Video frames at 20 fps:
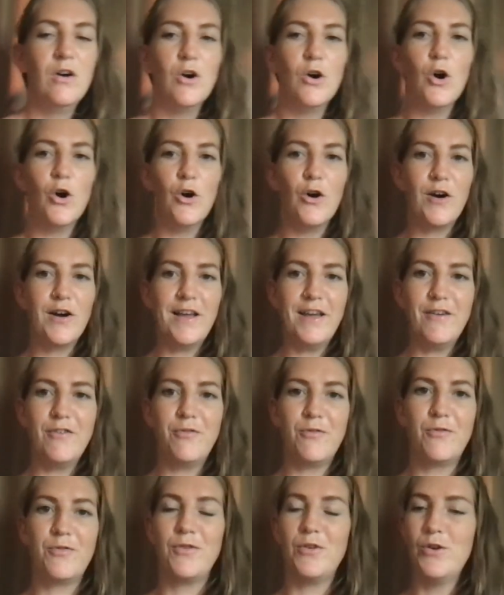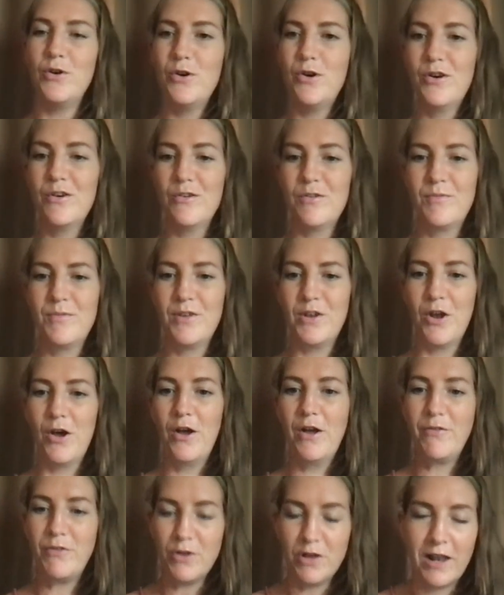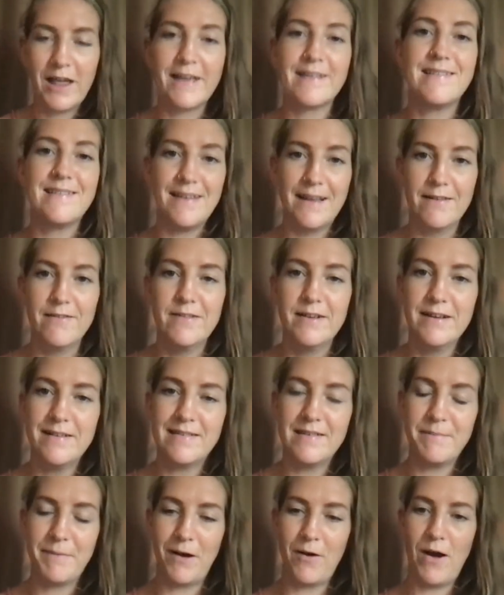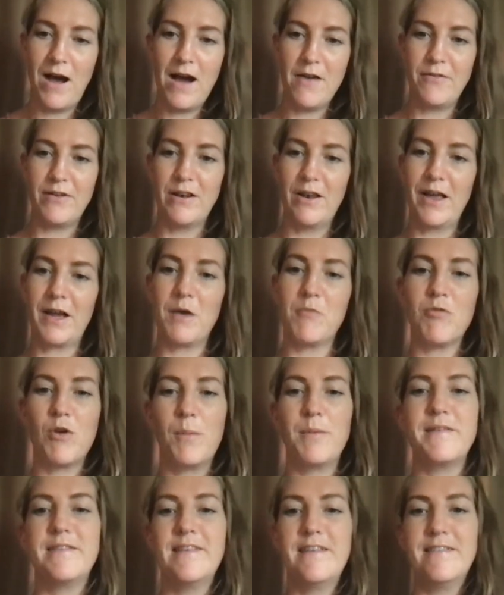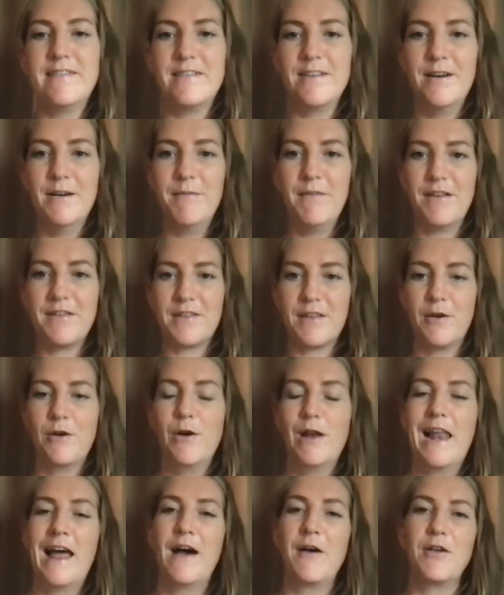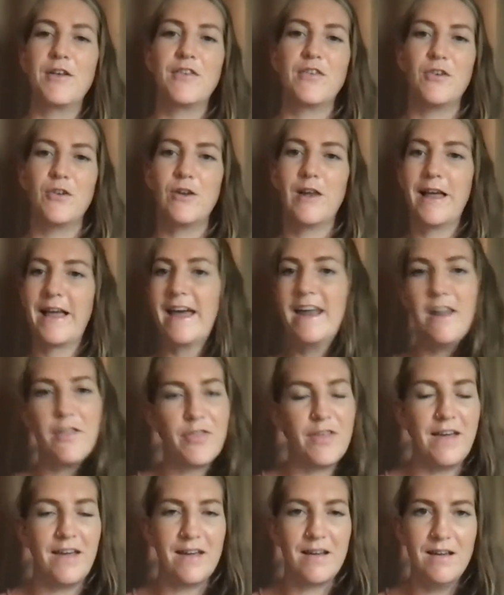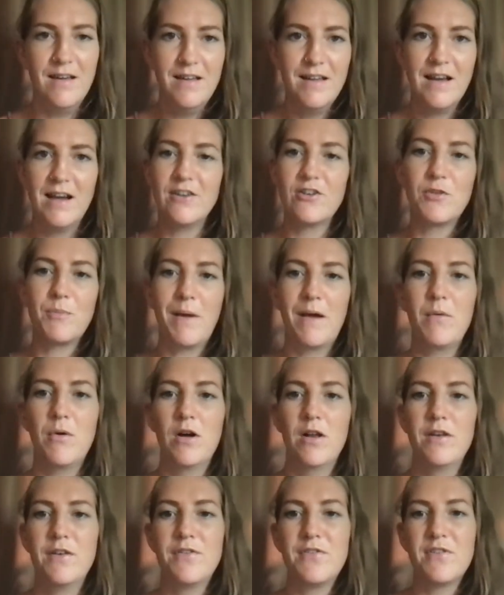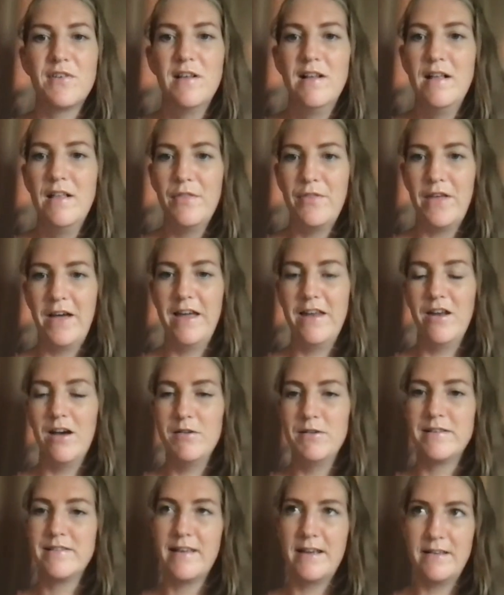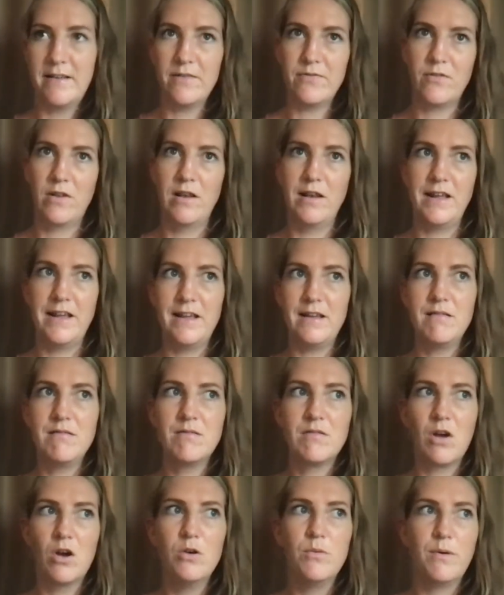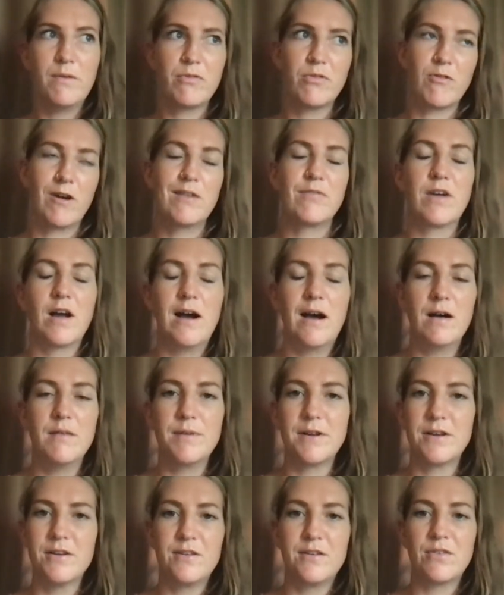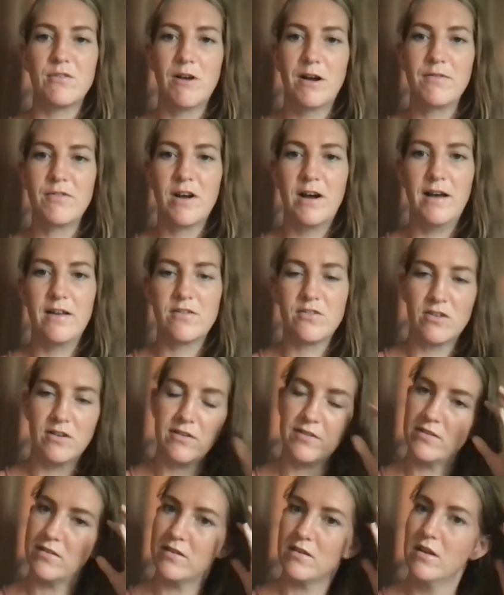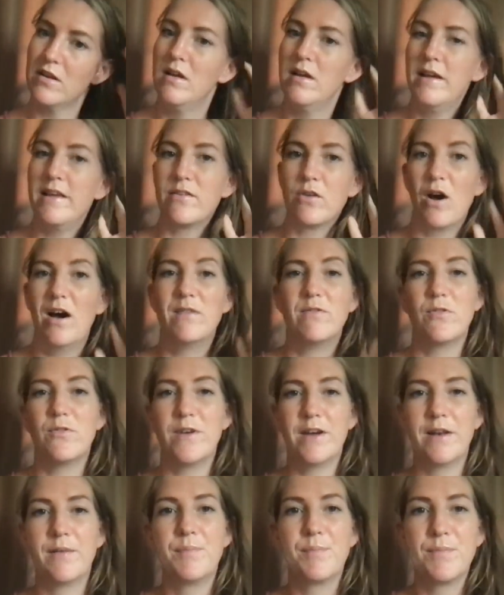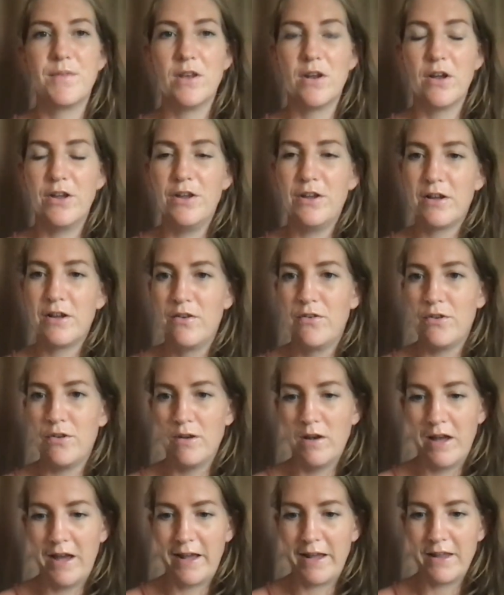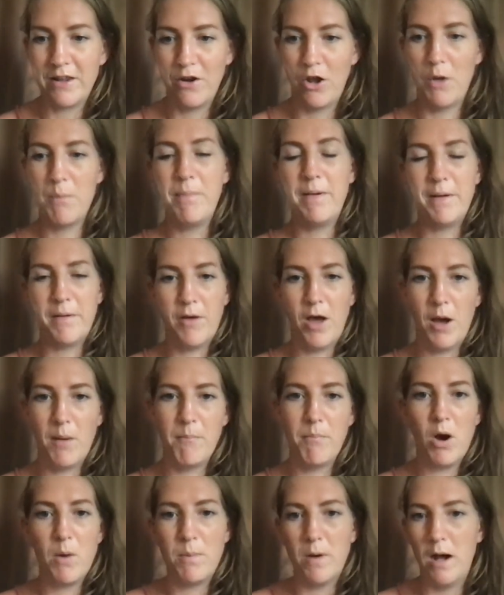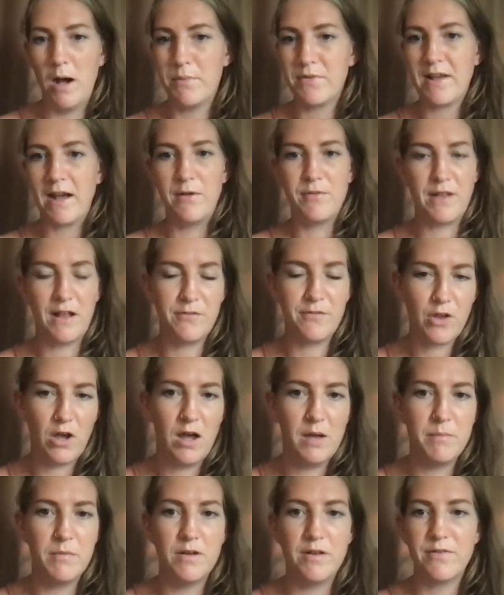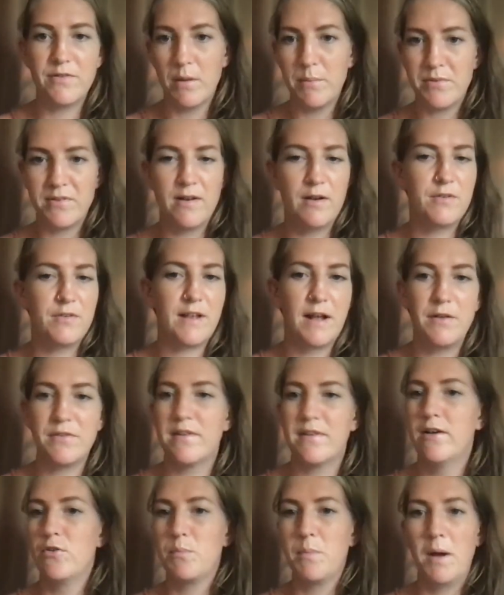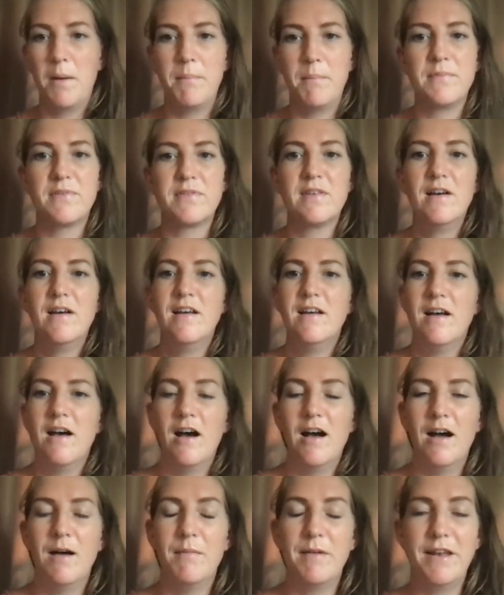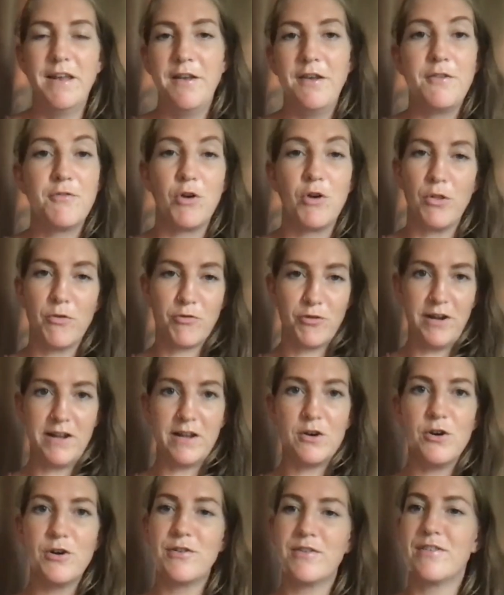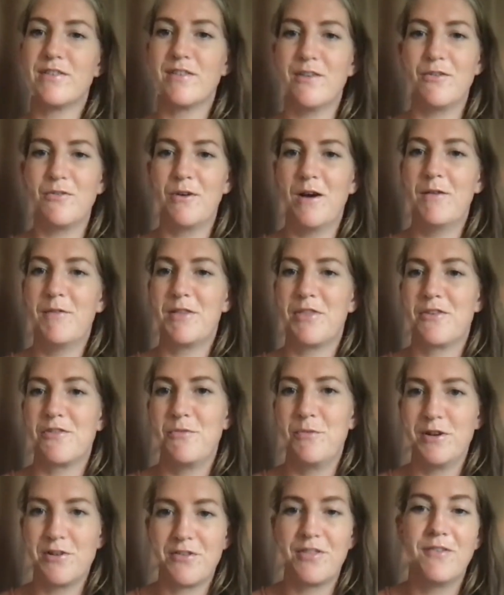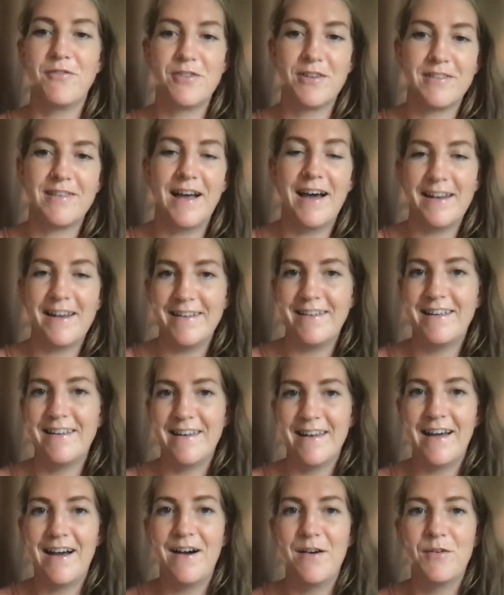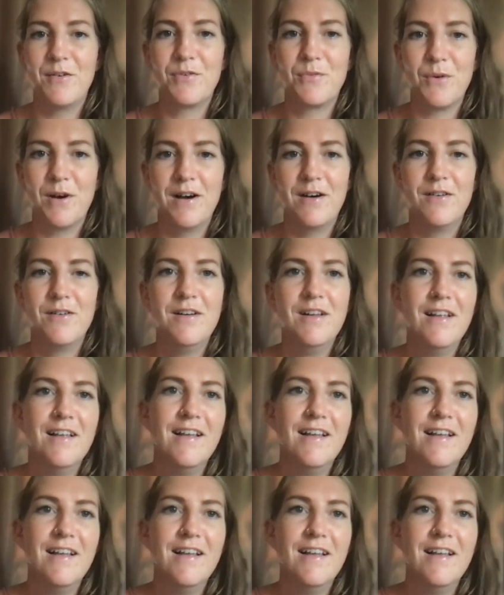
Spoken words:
Or if you're like serious about having like a proper system that's going to allow you to do like anything and just pay once, then I would say definitely go with Thrivecart, because Thrivecart's it's got everything. You know, you can do like, pop-ups, countdown timers, upsells, downsells, bumps. And then you've got the free course software, which they've just added in now as well.